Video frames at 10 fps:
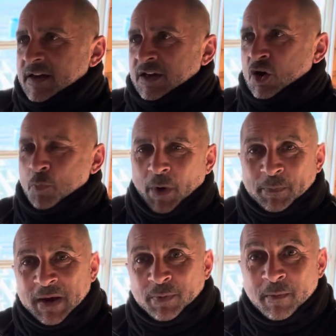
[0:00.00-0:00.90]
Couple of
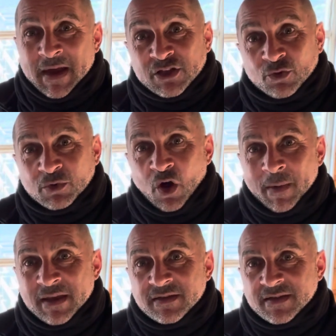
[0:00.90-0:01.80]
people made some
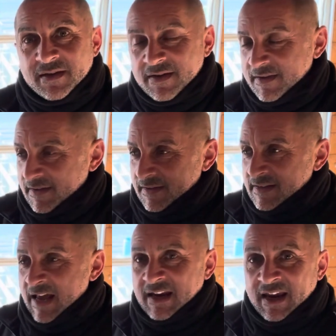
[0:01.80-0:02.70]
comments.
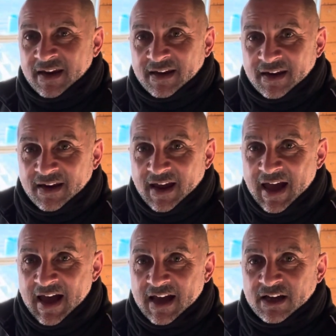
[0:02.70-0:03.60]
Danny
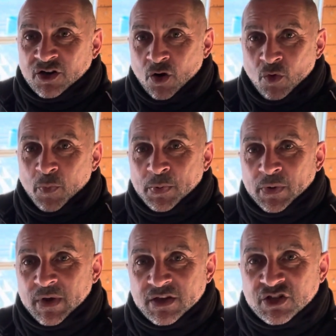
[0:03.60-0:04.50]
at Grow Up
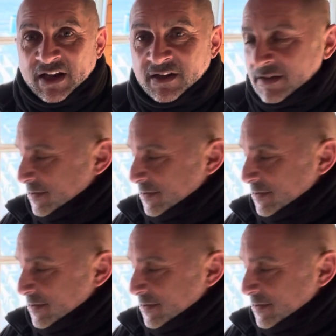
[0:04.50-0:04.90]
channel